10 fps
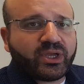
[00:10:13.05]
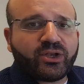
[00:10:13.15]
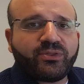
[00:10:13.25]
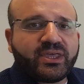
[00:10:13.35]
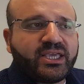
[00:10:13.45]

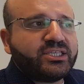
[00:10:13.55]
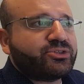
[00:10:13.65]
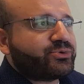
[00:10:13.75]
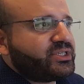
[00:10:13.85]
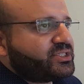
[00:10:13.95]
when these
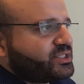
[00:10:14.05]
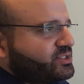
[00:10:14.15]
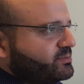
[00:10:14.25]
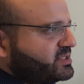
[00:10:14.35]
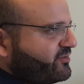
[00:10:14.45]
three
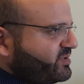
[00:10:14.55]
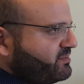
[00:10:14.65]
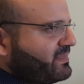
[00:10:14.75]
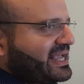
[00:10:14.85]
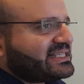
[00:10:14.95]
systems have
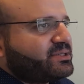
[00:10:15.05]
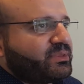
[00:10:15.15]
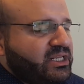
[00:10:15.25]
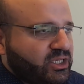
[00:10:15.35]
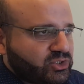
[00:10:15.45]
been
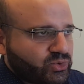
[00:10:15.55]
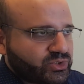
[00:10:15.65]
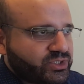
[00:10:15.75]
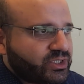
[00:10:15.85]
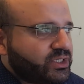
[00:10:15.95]
maximally
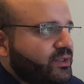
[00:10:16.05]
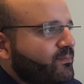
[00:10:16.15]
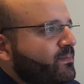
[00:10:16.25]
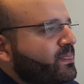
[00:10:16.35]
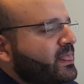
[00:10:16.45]
exhausted
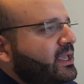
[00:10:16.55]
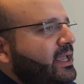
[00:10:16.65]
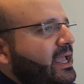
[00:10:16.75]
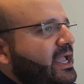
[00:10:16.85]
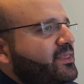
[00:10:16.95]

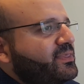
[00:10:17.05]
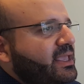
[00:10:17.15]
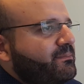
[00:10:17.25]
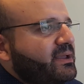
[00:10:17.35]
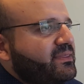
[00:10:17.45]
and the
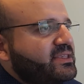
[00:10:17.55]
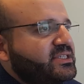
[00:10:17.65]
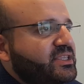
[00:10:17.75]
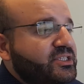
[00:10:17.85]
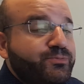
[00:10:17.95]
empath
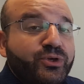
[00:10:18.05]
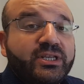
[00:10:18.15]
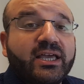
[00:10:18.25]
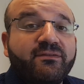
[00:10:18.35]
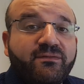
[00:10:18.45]
is in this
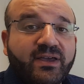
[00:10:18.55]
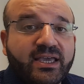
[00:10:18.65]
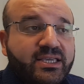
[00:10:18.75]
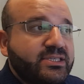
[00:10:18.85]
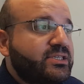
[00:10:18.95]
burnt out
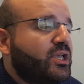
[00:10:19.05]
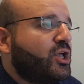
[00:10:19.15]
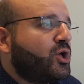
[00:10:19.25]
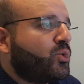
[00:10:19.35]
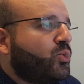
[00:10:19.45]
phase.
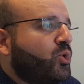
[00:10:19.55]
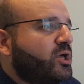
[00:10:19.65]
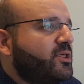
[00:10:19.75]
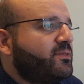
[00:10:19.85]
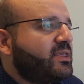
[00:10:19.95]

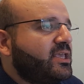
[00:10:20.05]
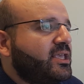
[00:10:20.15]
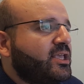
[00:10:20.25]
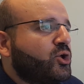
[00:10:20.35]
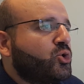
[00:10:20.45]
What are
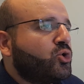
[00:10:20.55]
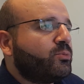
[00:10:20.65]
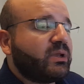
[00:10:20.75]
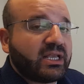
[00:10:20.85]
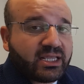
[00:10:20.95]
the
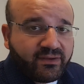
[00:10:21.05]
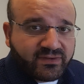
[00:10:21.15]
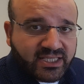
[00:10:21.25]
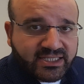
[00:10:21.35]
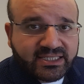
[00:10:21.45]
core
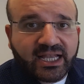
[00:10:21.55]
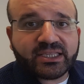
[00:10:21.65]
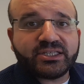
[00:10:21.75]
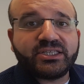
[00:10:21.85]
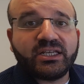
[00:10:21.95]
beliefs that
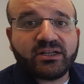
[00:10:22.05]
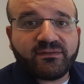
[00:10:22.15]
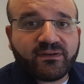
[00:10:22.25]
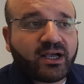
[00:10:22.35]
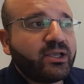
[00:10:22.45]
start to
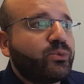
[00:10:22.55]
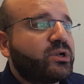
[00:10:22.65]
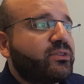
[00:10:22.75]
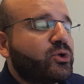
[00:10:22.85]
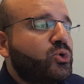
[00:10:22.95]
solidify?
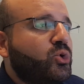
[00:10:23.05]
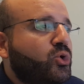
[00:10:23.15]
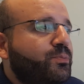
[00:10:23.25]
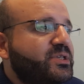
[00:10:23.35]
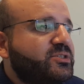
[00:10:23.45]
What are the
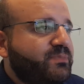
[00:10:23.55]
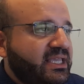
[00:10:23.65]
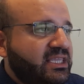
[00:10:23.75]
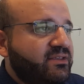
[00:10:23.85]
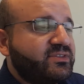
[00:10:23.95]
core
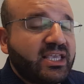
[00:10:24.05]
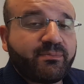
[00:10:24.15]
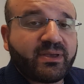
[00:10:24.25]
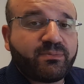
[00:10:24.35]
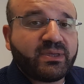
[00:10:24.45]
perspectives the
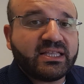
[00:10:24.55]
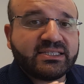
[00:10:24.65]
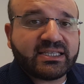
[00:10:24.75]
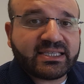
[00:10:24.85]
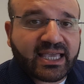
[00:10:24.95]
empath
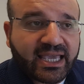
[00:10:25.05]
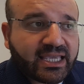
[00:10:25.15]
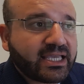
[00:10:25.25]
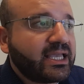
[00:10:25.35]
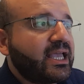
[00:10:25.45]
begins to
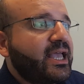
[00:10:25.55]
take